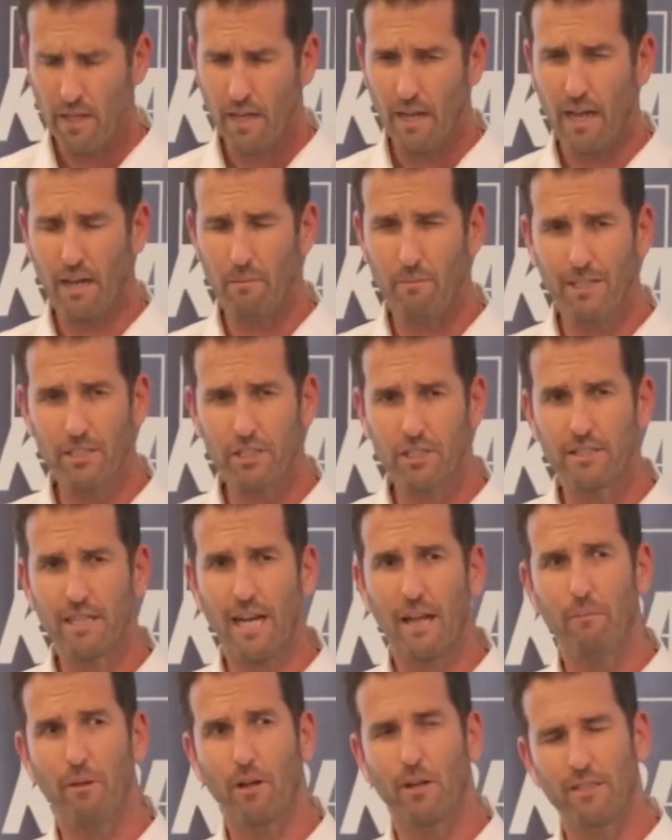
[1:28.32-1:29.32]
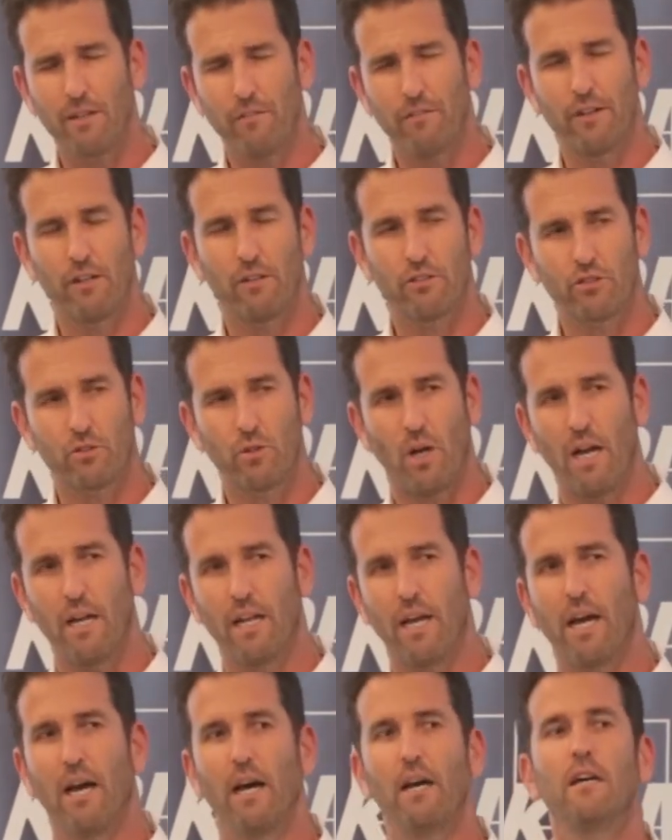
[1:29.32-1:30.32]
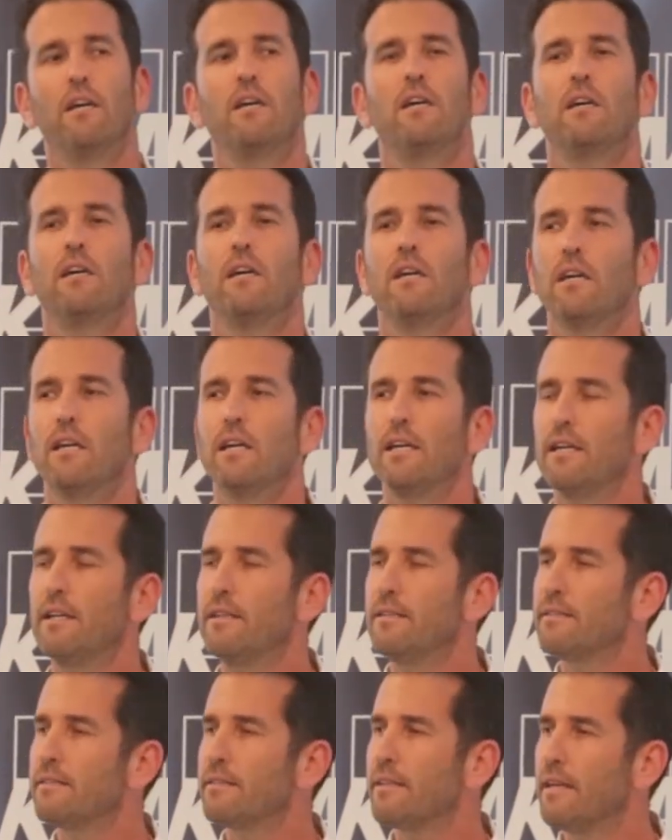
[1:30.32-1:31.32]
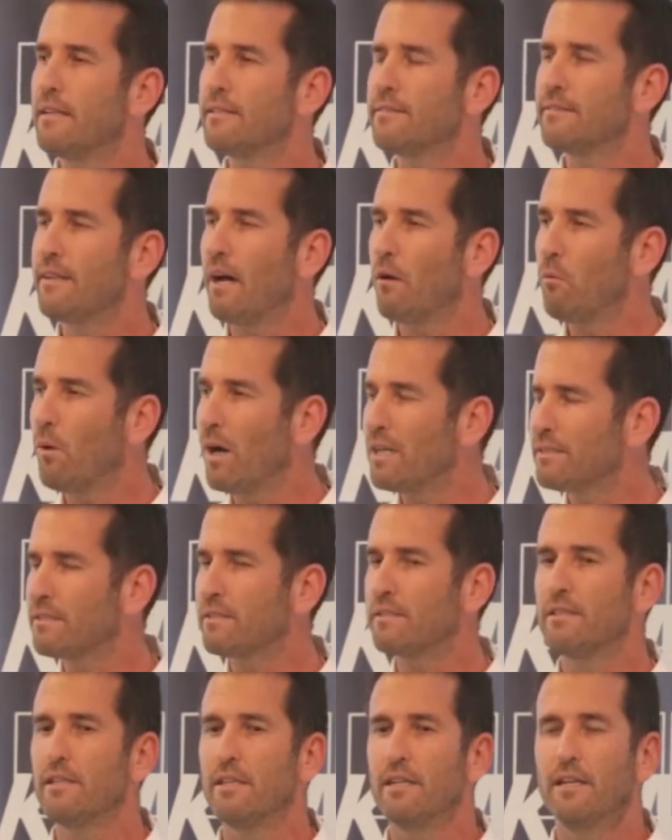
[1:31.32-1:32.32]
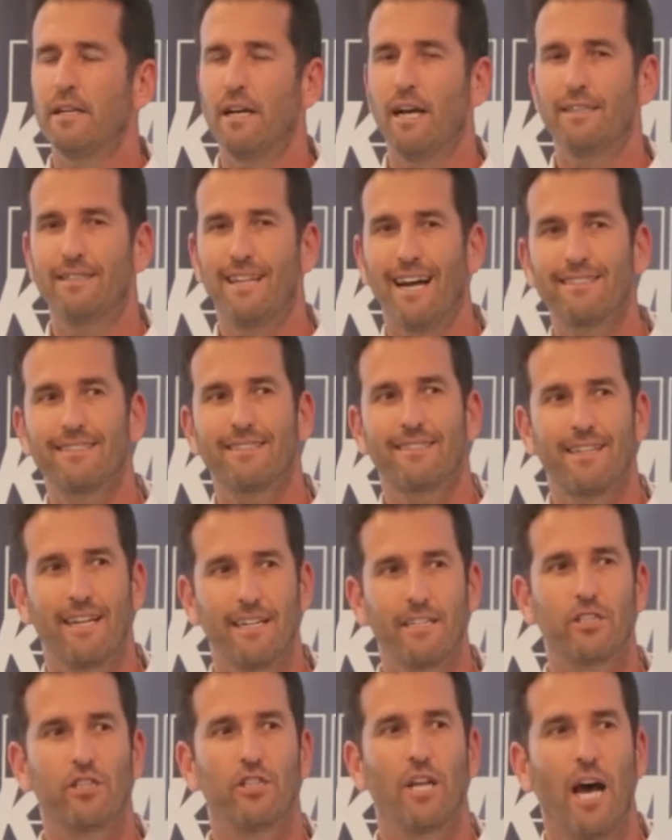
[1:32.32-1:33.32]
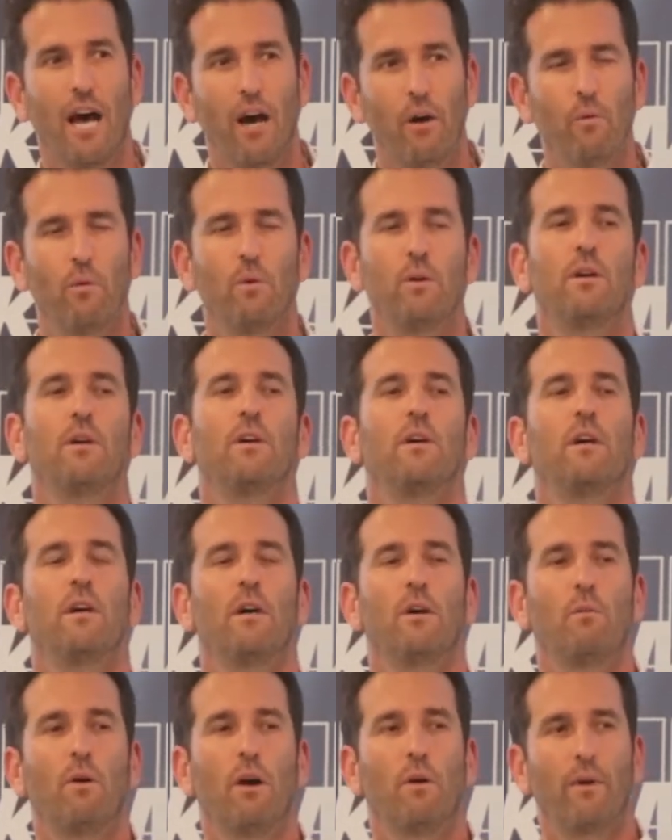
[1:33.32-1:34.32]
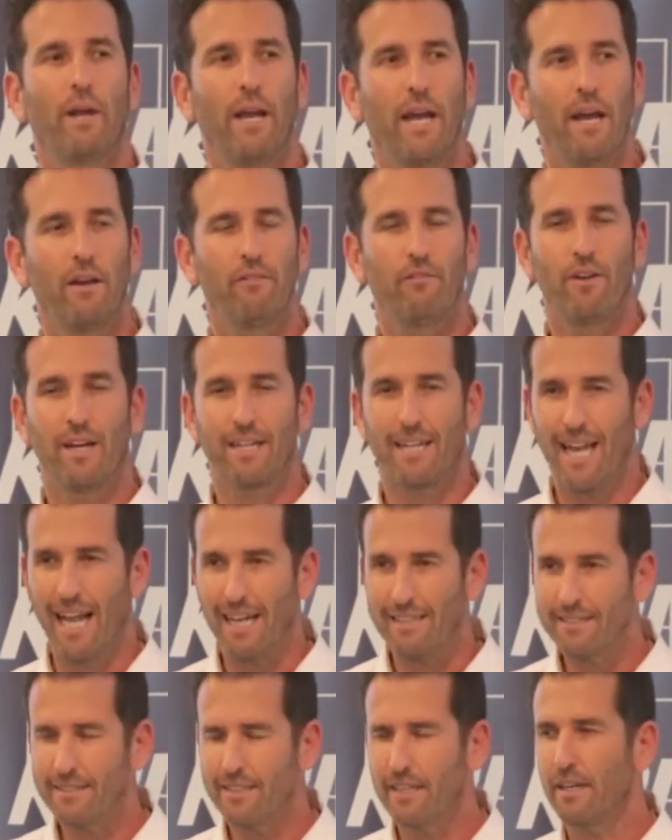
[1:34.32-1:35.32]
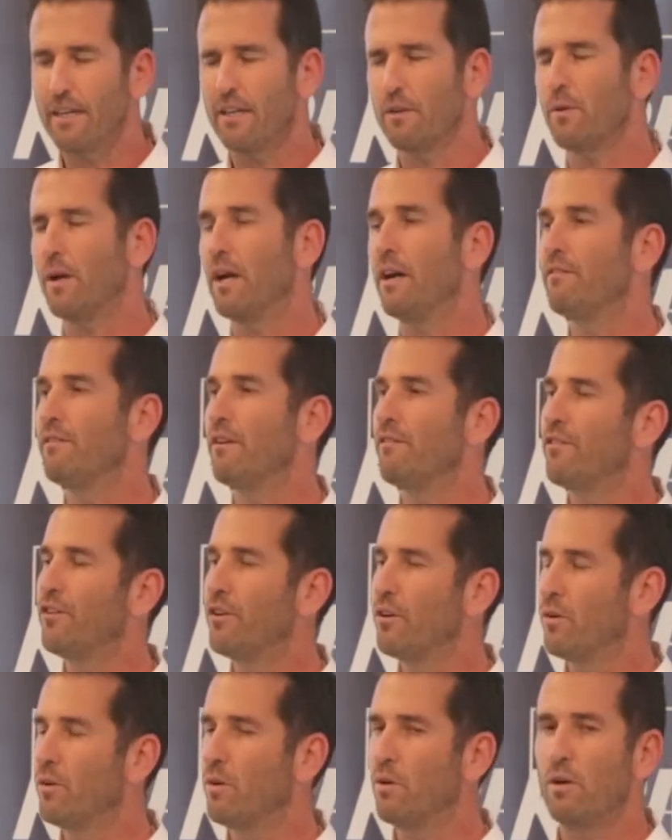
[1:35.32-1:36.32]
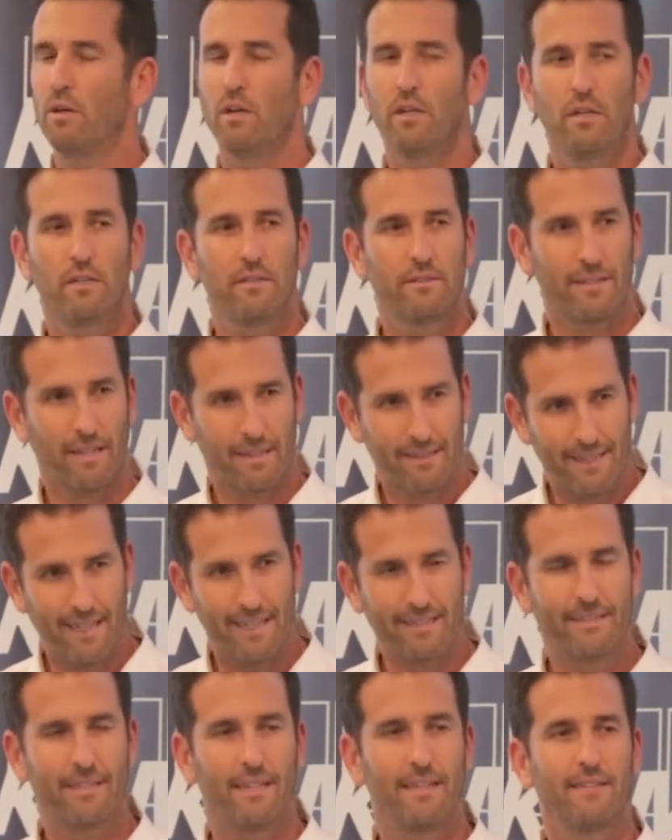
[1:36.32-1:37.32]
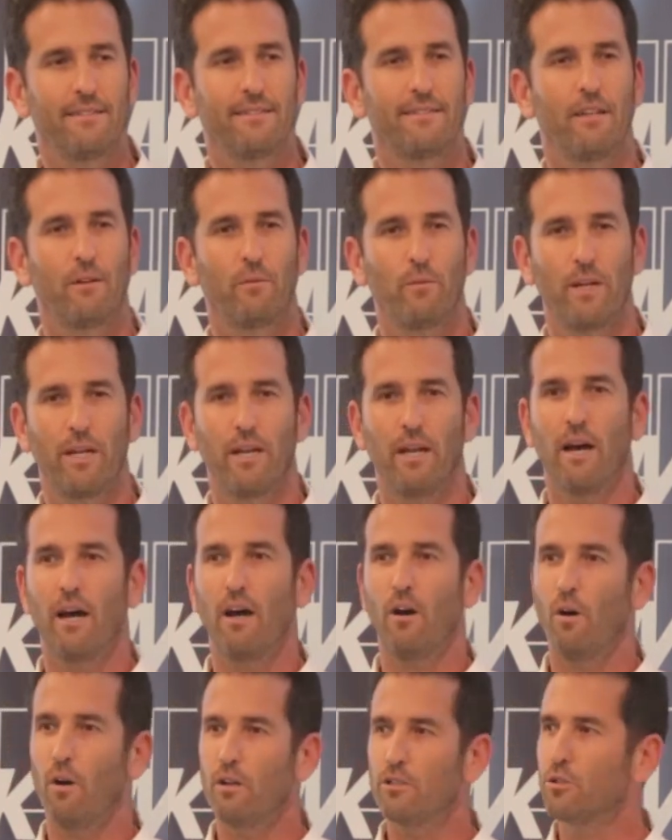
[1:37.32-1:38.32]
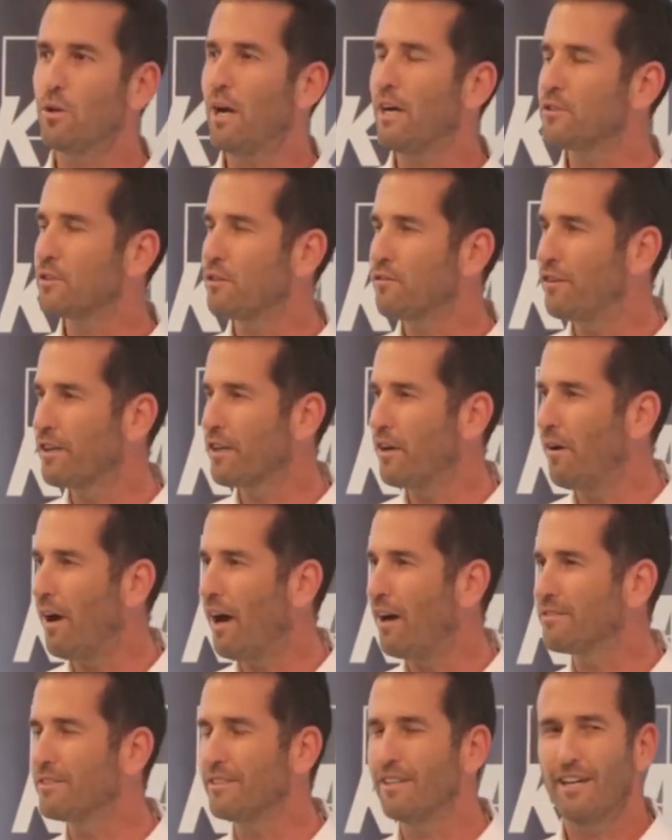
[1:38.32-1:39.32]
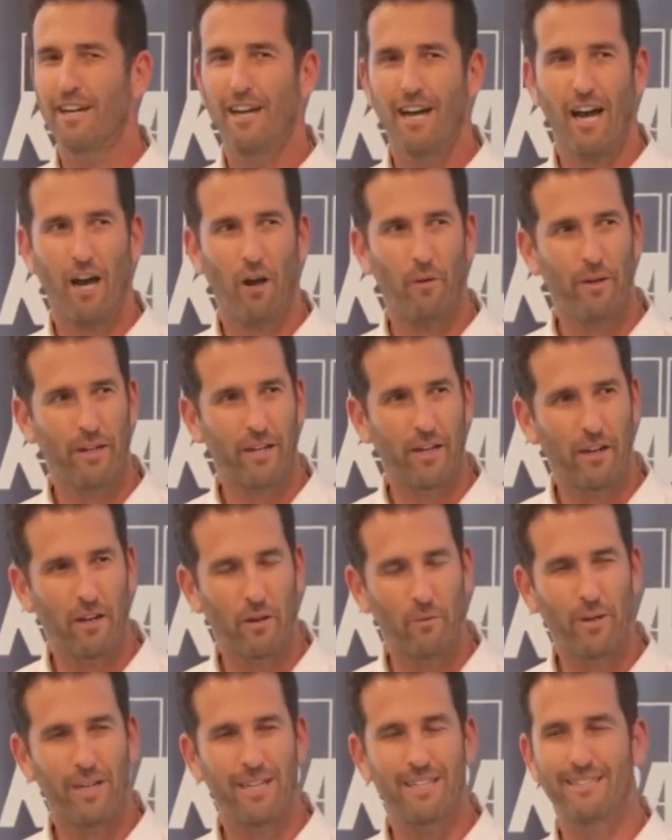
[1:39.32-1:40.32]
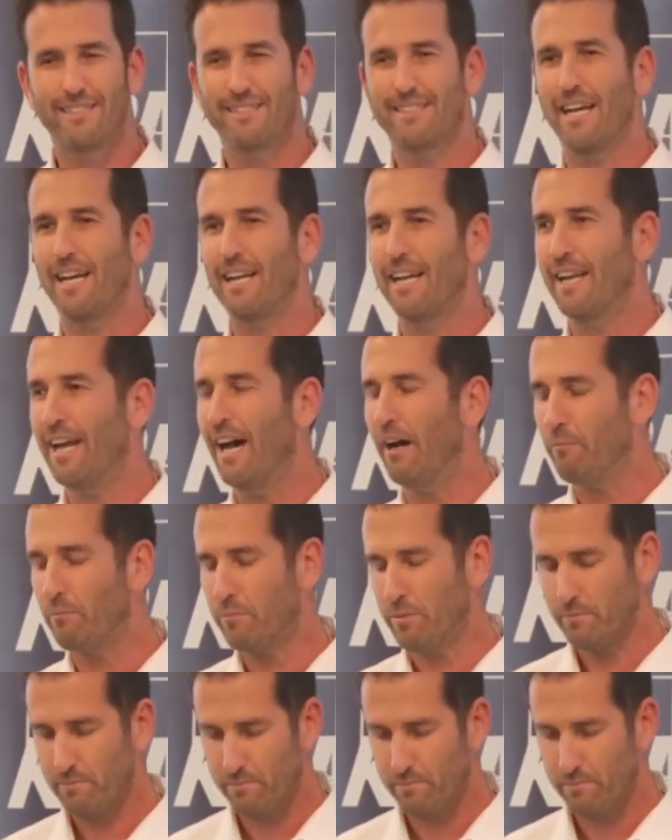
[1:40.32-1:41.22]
I mentioned that because I think Australia is somewhat at that stage now, where we have Atlassian, we have a few successes, and we are all trying to figure out how we're going to really scale it up.